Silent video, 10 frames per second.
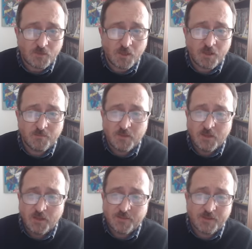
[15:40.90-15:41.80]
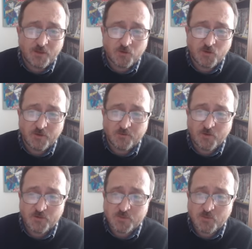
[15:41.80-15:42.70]
Then they got Nottingham
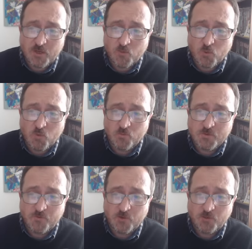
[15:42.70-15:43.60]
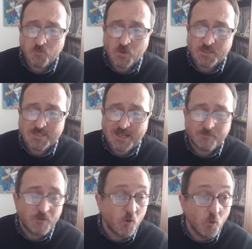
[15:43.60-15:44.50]
Forest away, Wolves, Fulham, West
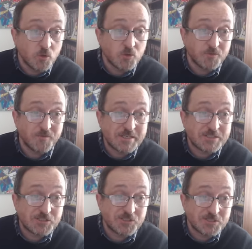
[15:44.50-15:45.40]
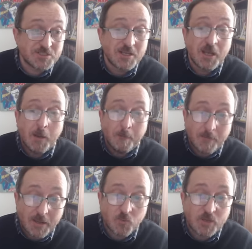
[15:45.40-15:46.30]
Ham. All good fixtures,
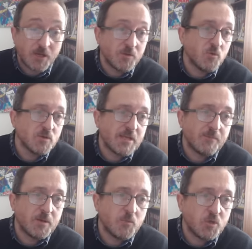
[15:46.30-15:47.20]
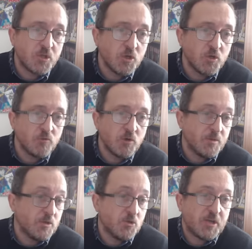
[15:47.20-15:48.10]
but we don't know what's happening with Europe.
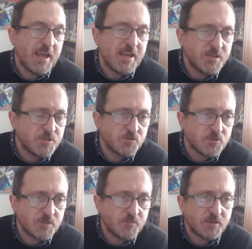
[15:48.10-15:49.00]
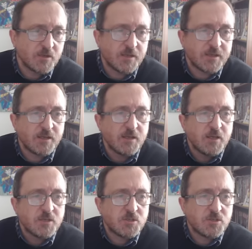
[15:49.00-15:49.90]
You could get injured or something like that.
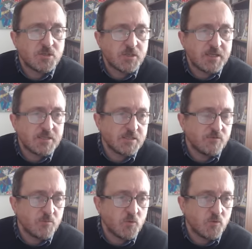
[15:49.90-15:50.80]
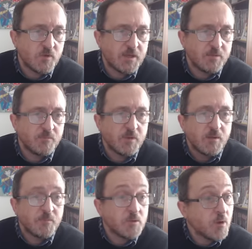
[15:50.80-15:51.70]
So you can easily remove him,
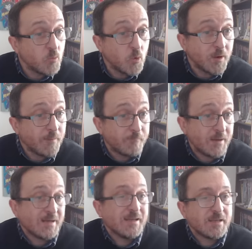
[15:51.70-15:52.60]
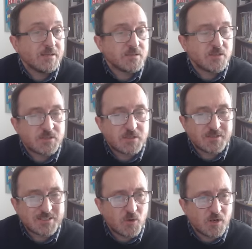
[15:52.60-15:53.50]
but you might want him back again. So it's,
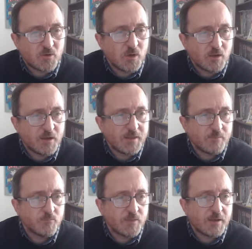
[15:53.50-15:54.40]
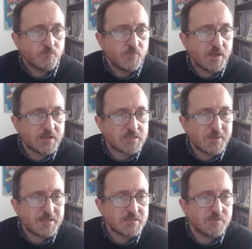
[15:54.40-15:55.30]
that's why I quite like that
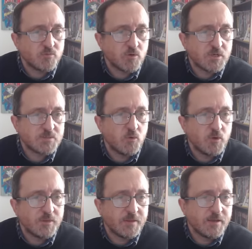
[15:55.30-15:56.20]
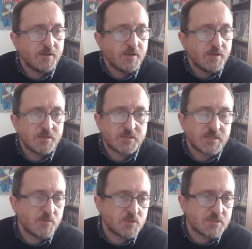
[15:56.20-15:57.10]
expensive price point there. And the
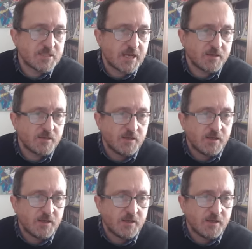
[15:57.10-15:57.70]
same with Salah.